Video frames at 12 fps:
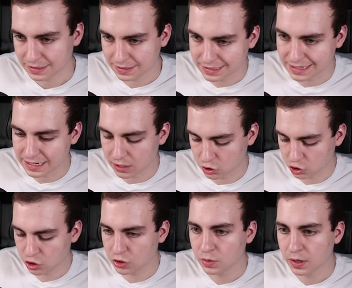
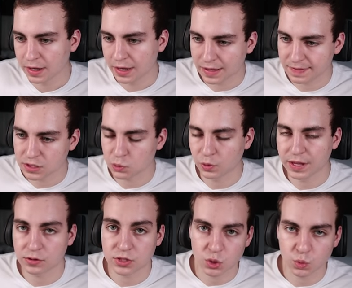T2, and this will now
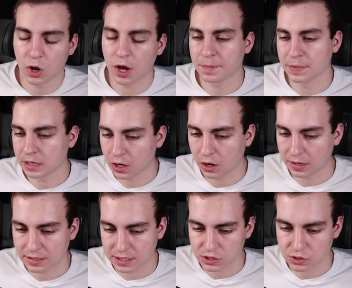swap the
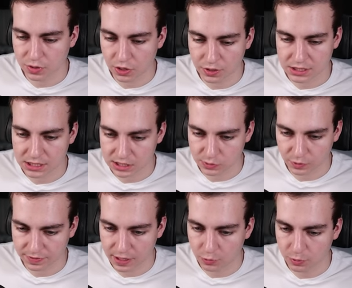content. So notice this is what
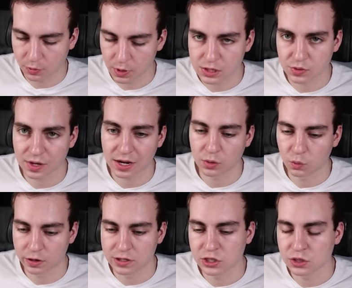the output was. We're getting
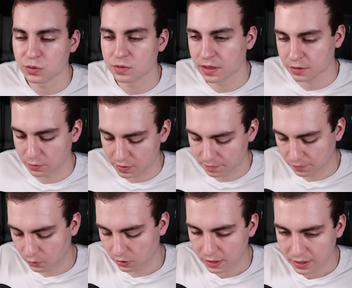1, 2, then 3,
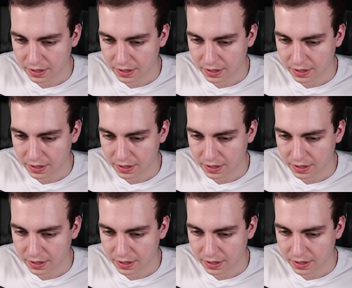4.